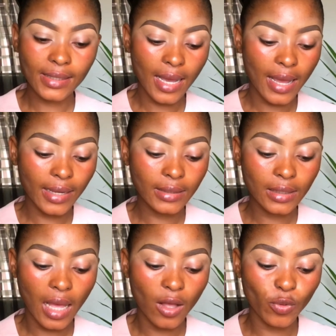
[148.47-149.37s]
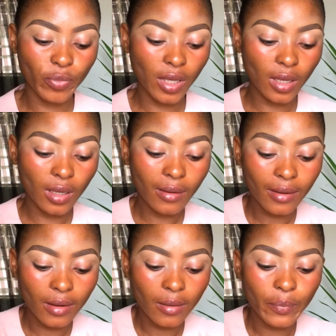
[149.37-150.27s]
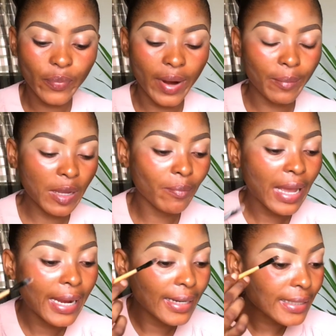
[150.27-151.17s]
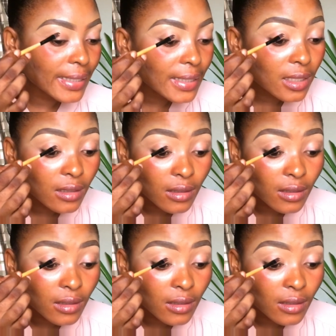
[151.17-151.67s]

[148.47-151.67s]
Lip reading: guys, I'll be priming my lid